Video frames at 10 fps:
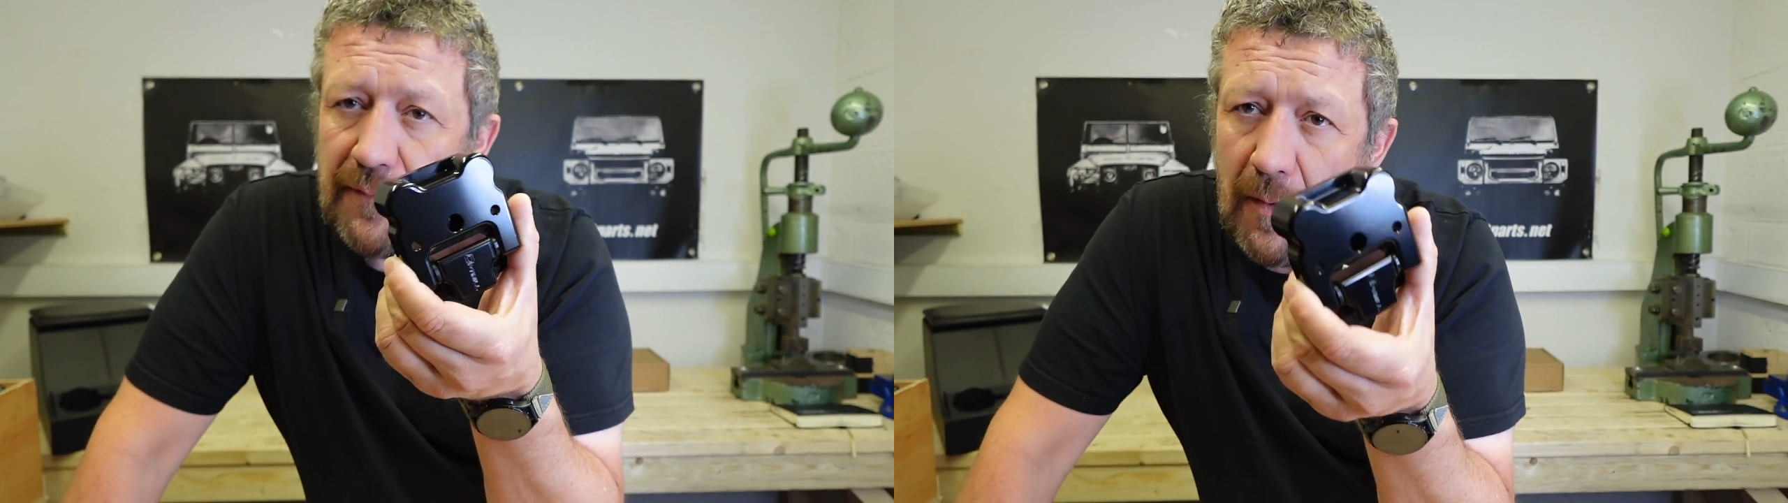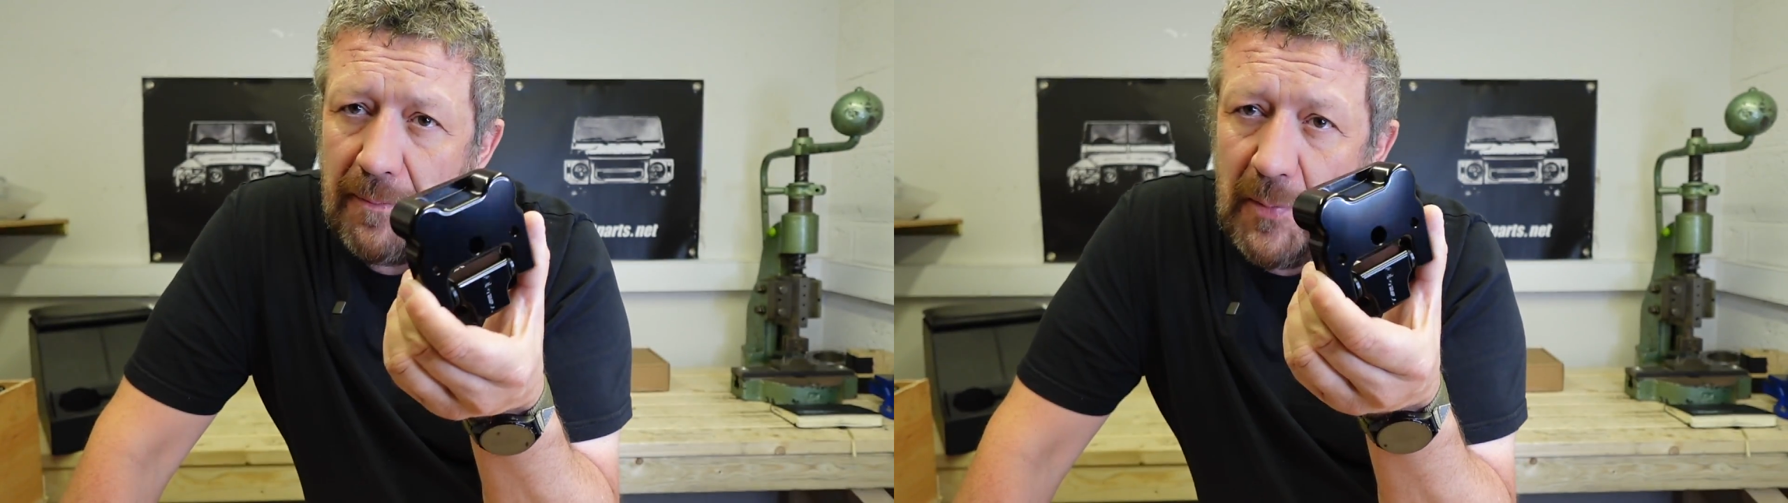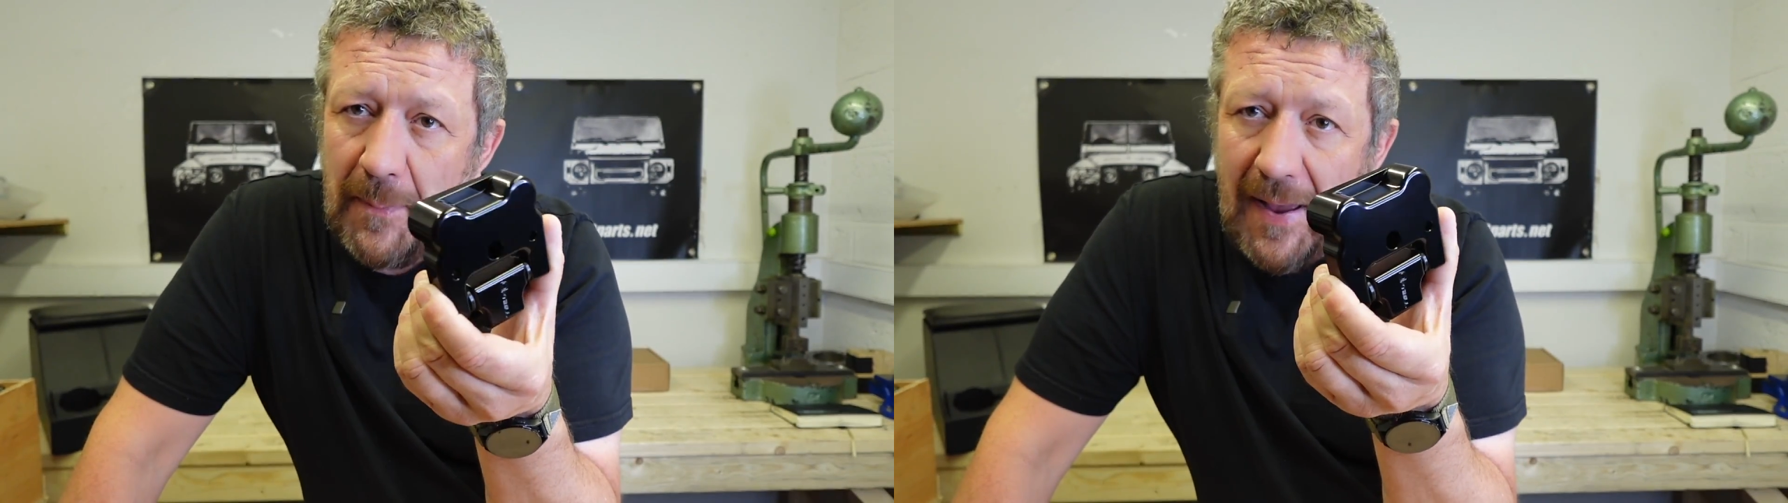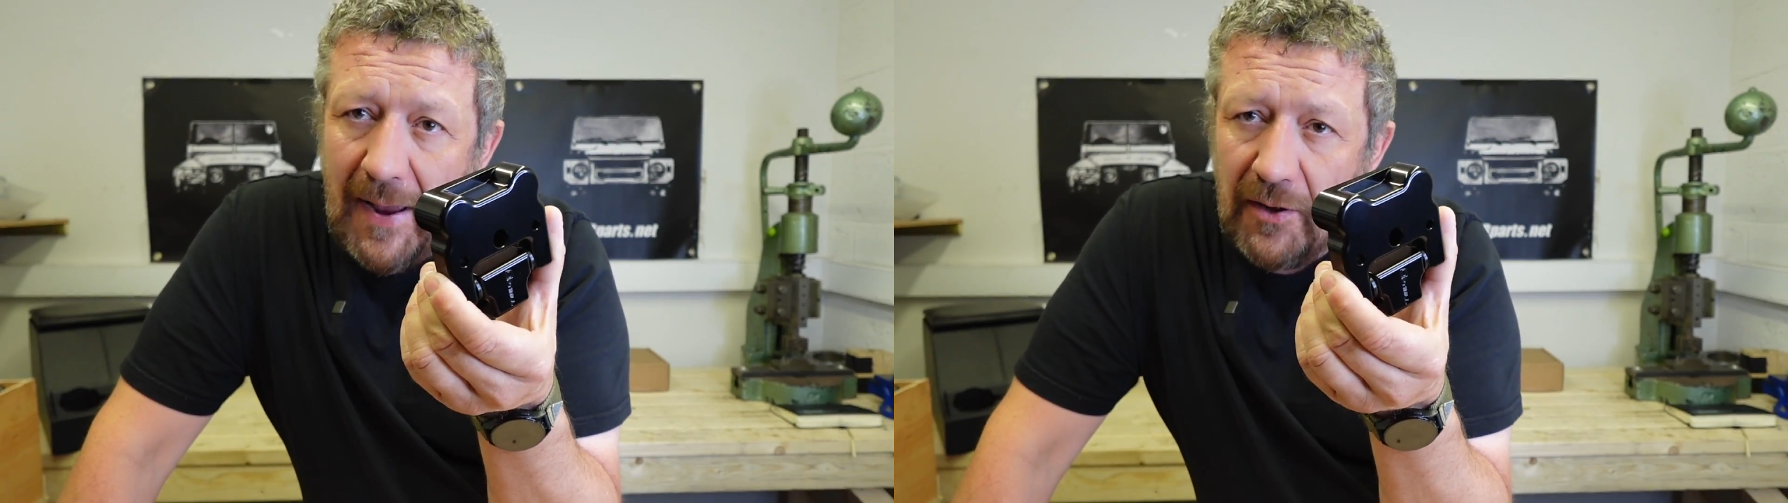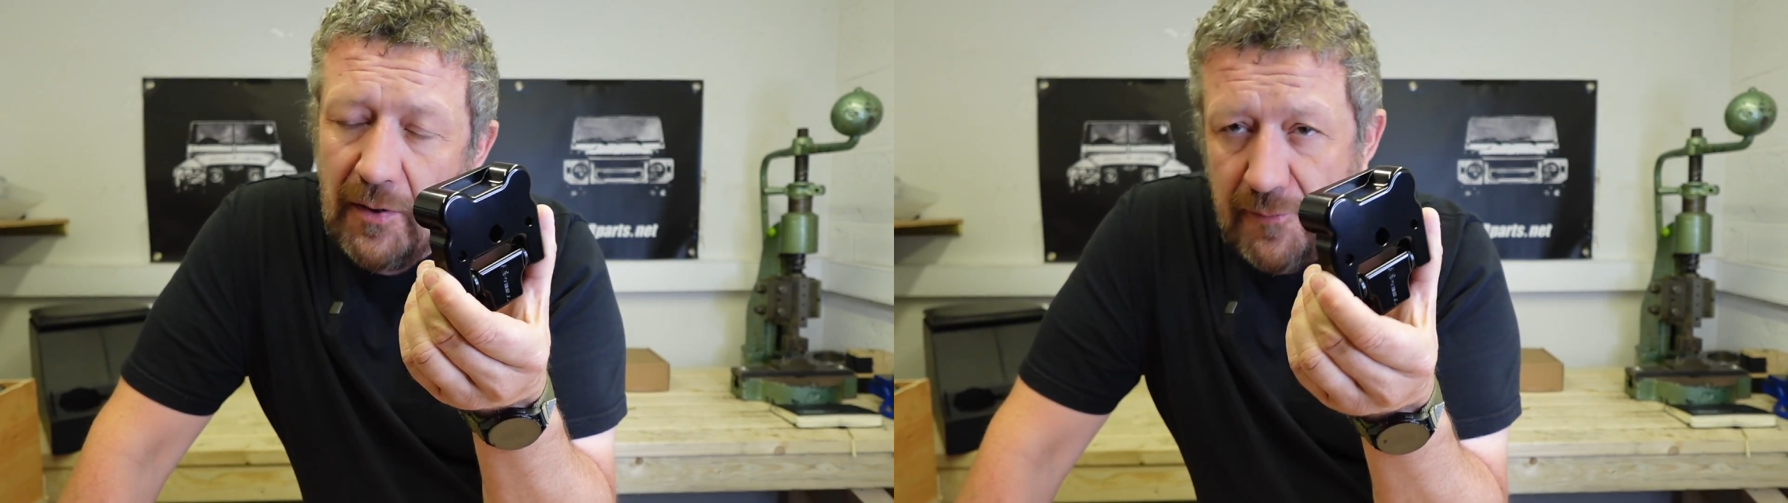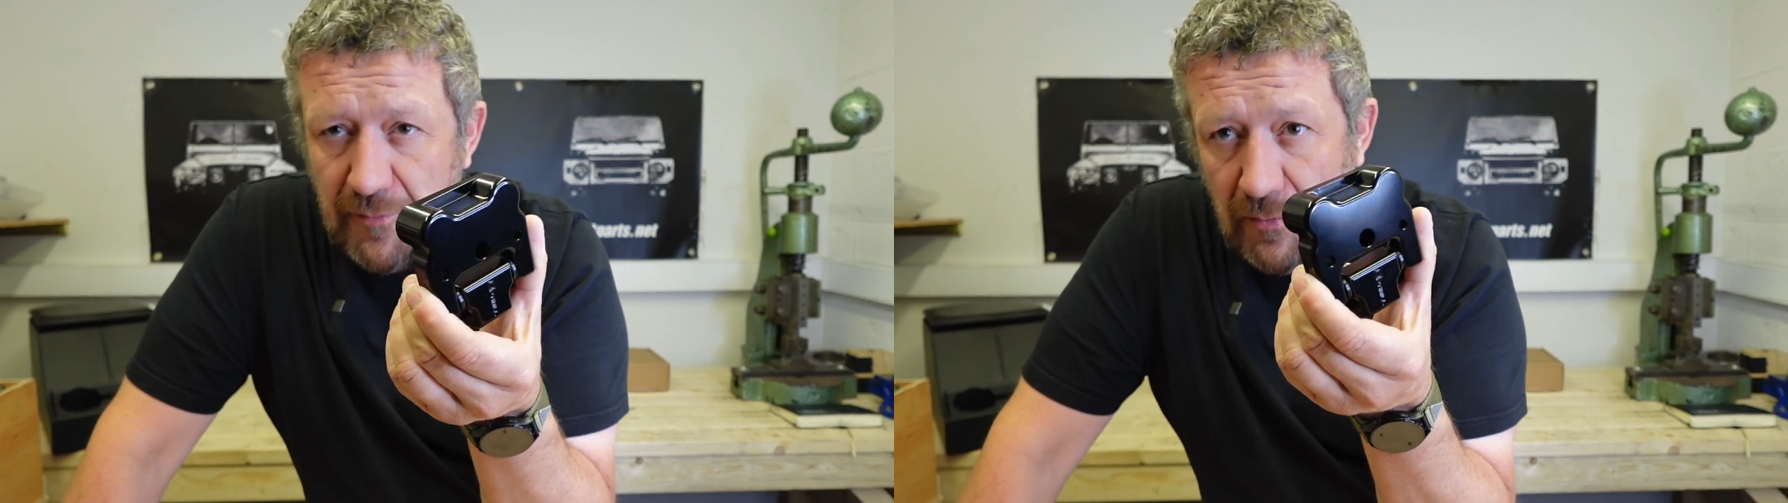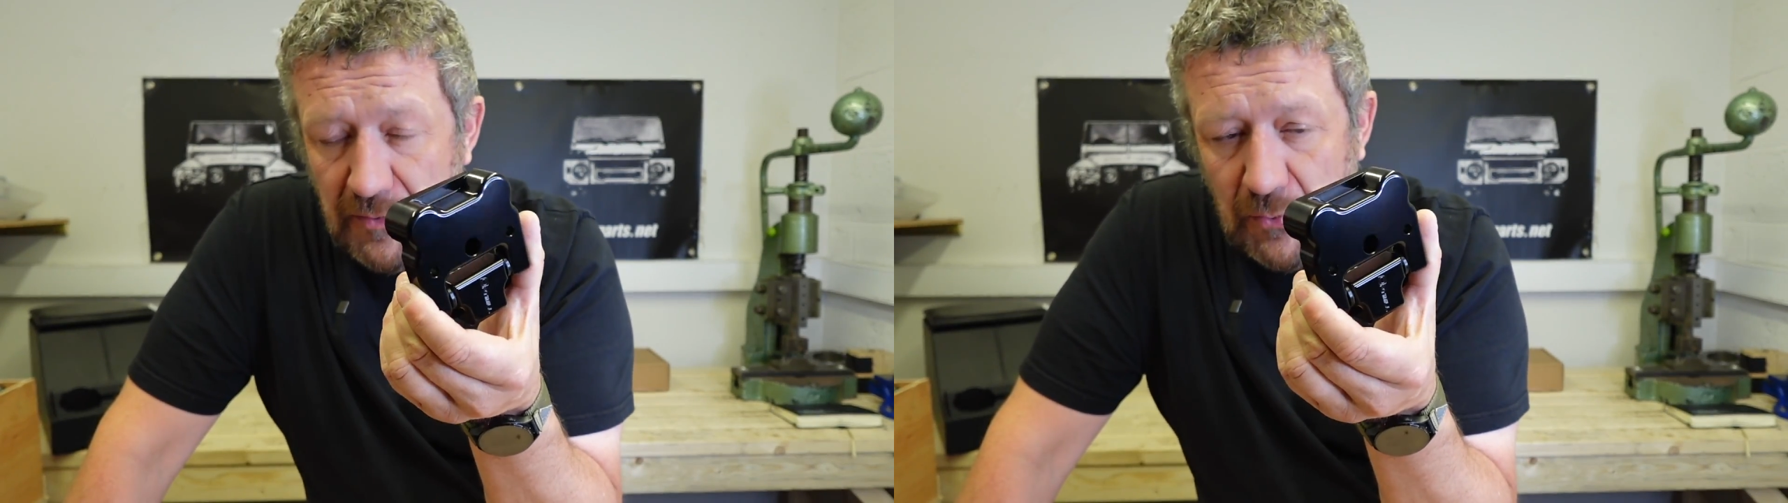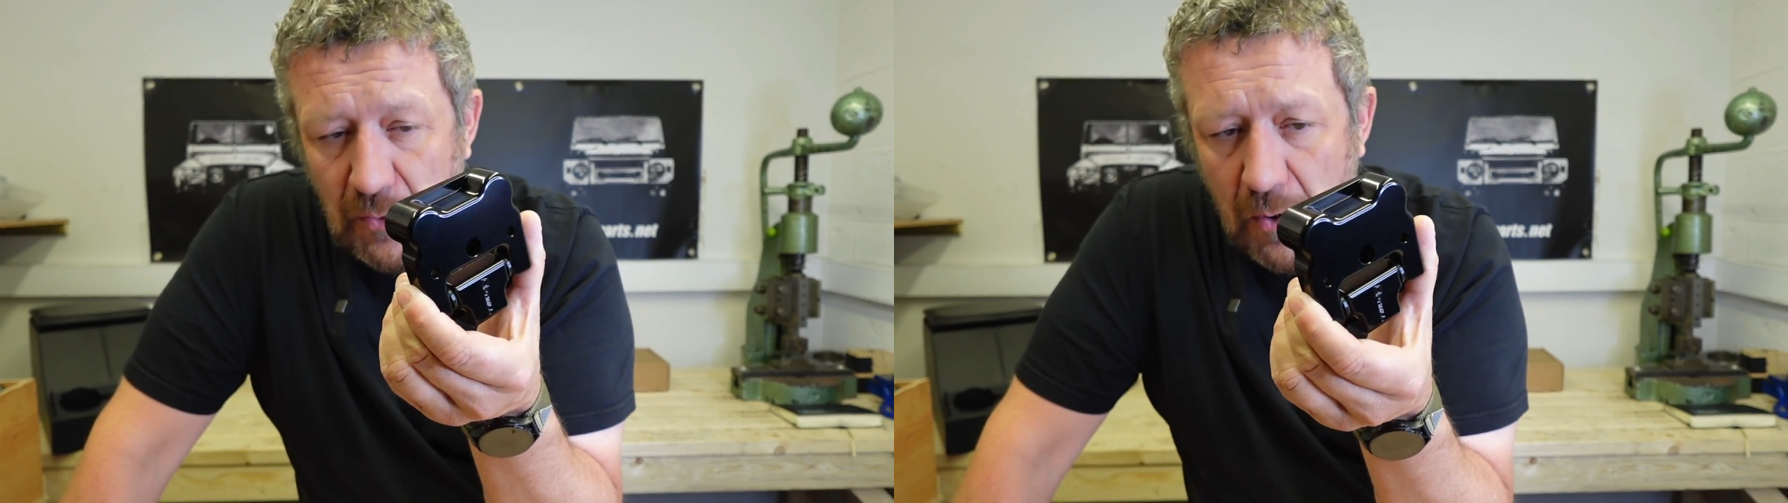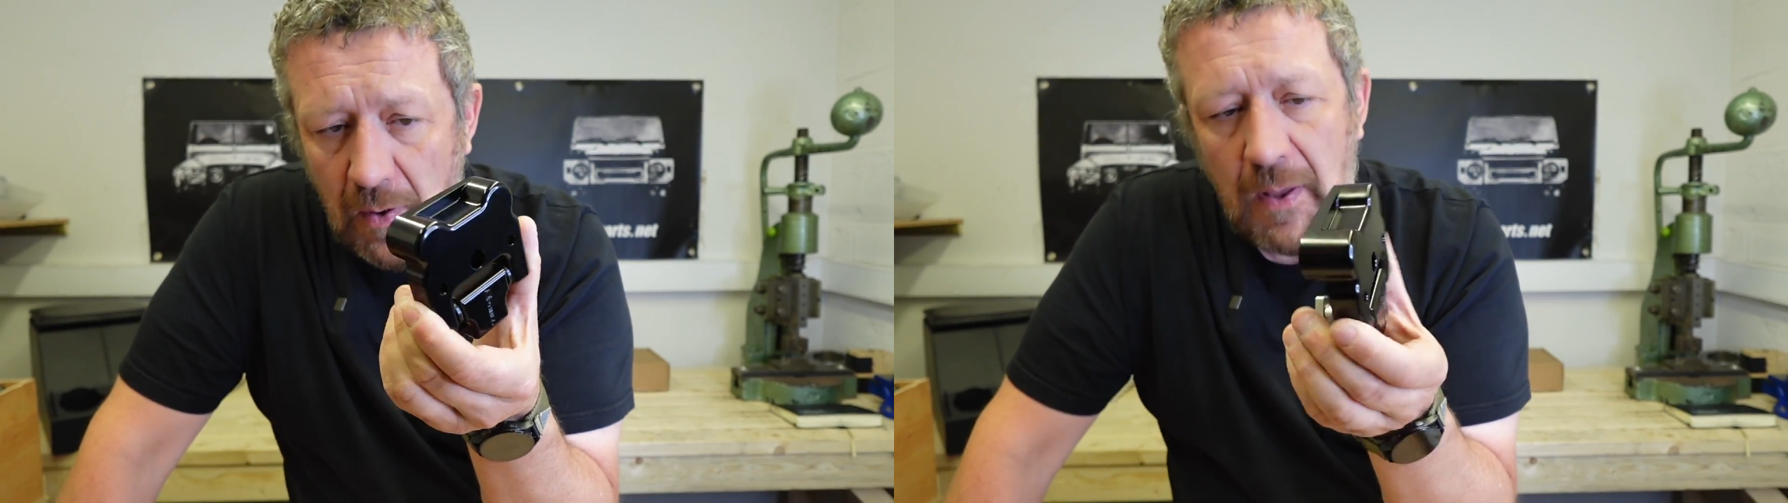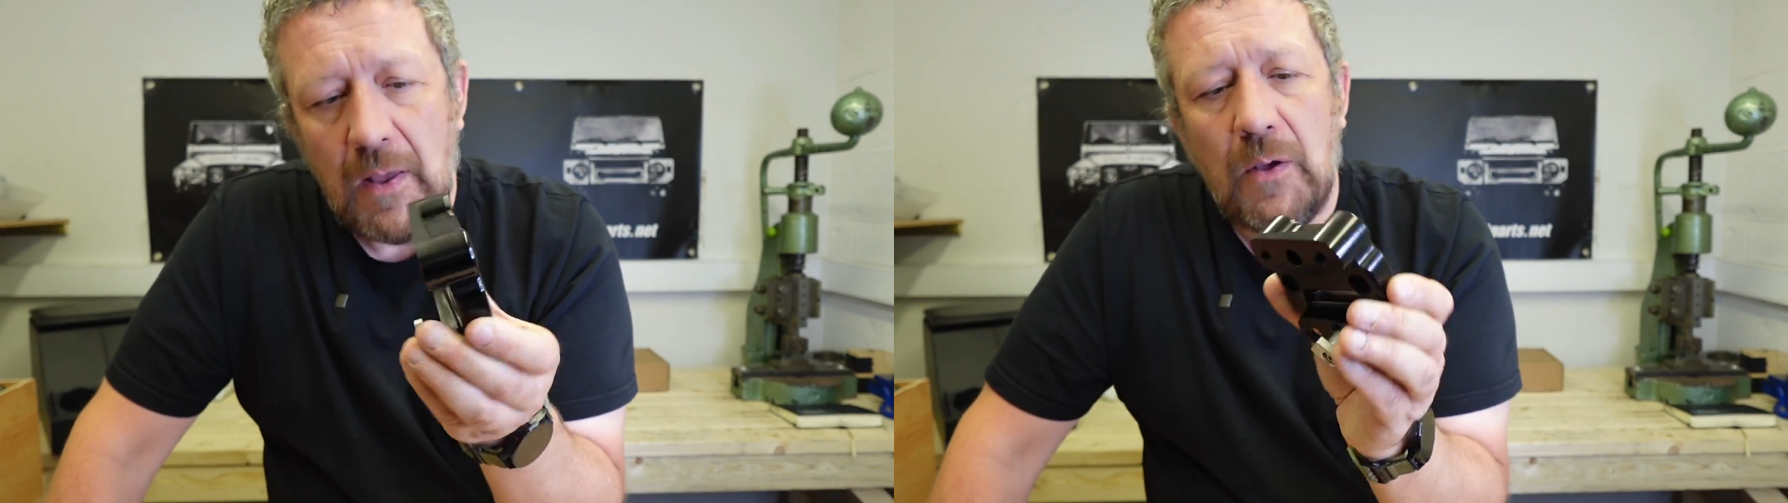from the back through the door,